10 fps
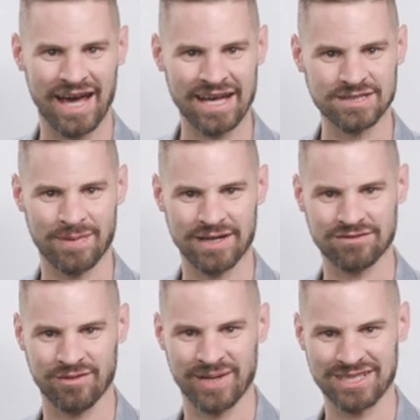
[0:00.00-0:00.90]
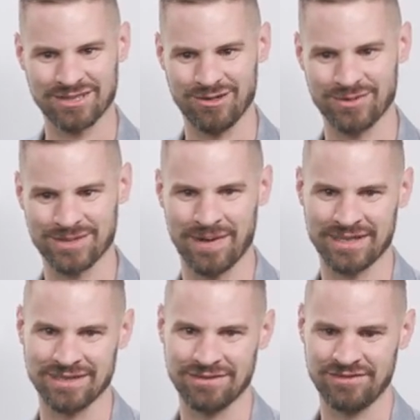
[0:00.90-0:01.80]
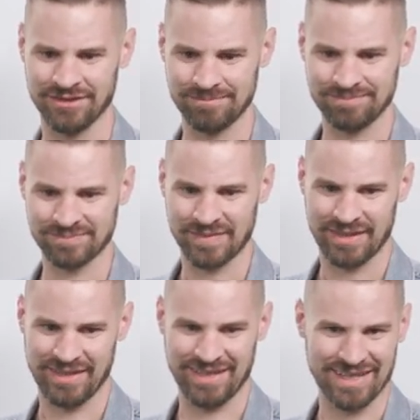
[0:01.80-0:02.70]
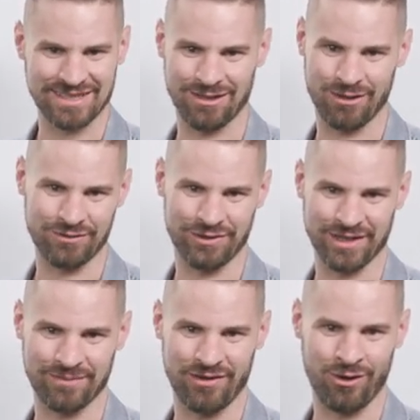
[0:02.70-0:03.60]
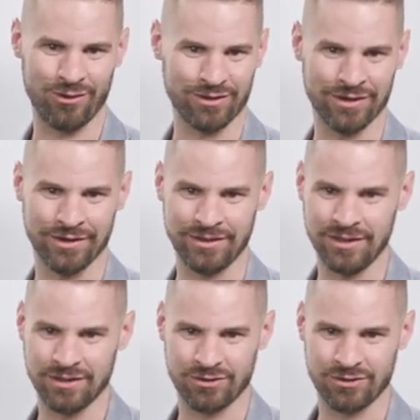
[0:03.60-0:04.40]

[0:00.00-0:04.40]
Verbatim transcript: aspect from an SEO perspective. In SEO, if you think of all the